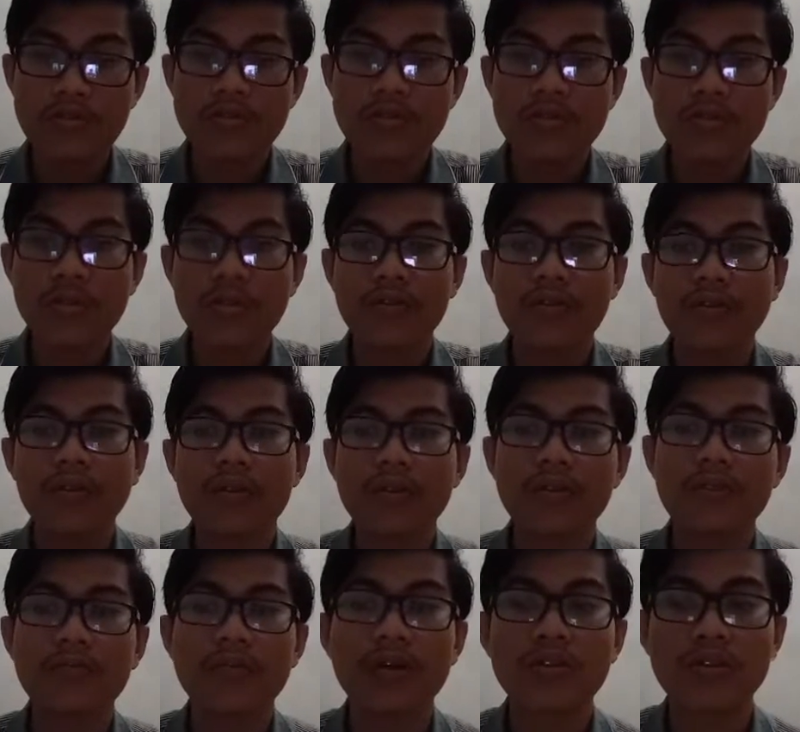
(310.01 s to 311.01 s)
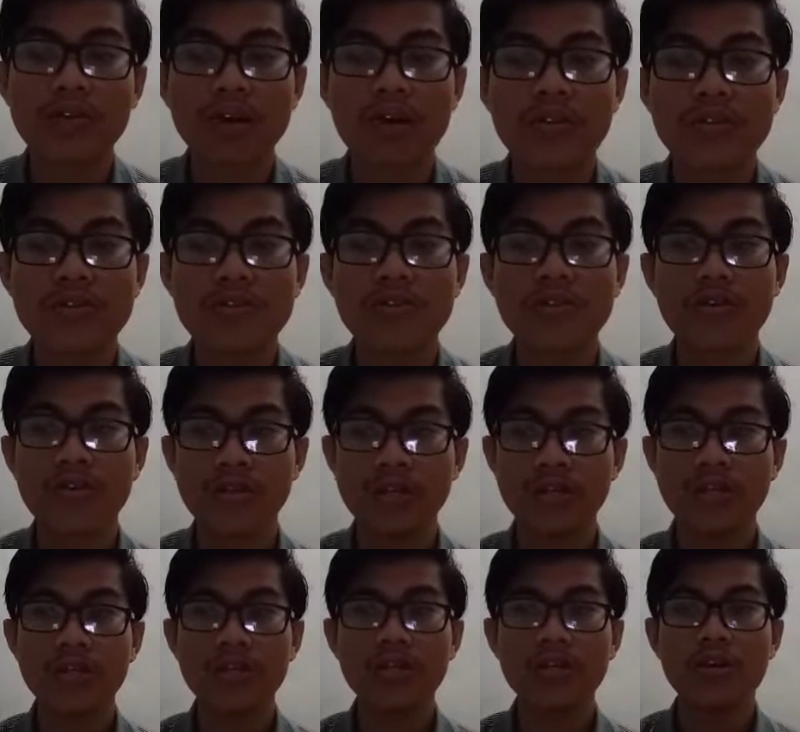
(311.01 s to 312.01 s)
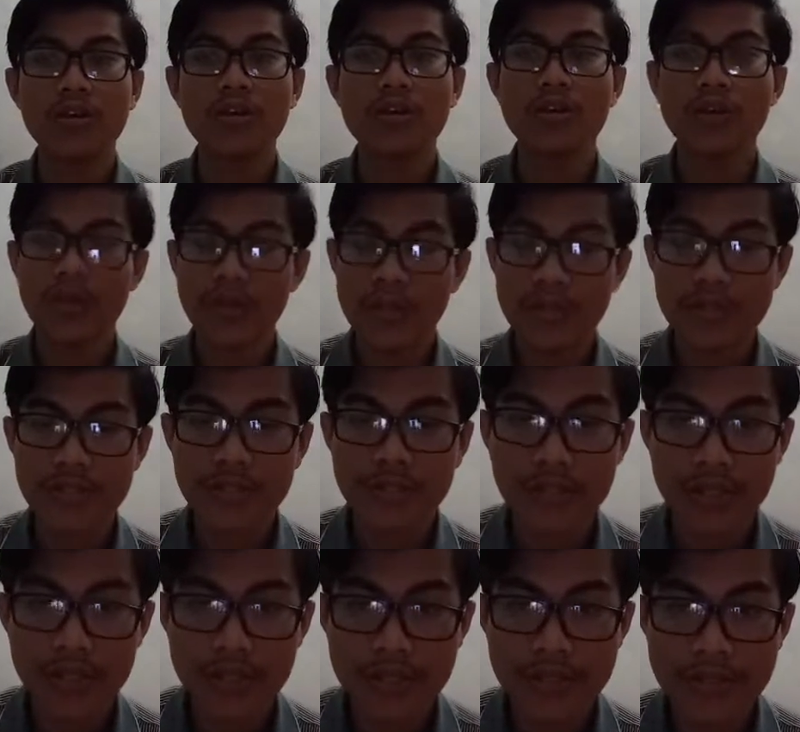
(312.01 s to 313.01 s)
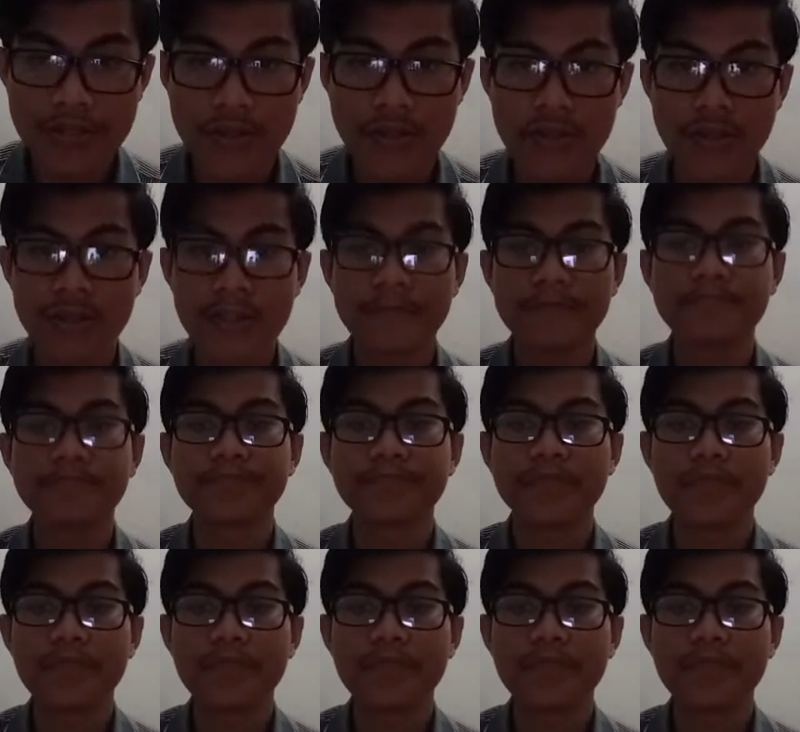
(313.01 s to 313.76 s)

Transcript: story about horror story or historical story,